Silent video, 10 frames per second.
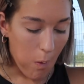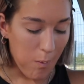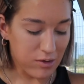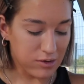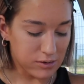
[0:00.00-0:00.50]
Oh
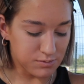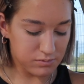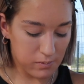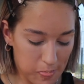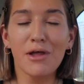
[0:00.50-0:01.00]
my god.
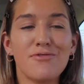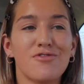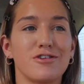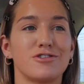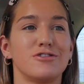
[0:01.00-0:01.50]

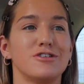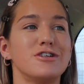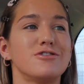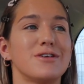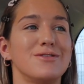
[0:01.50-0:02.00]
In fact, at
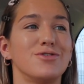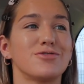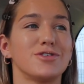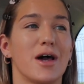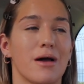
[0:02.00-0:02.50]
least it
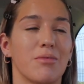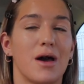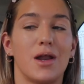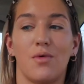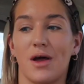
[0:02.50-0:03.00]
looks like I'm
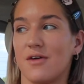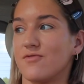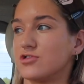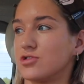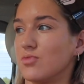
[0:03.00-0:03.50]
kind of
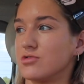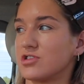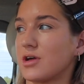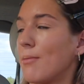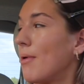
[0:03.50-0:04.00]
waiting for someone
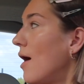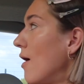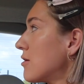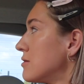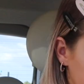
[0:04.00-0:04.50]
to get back.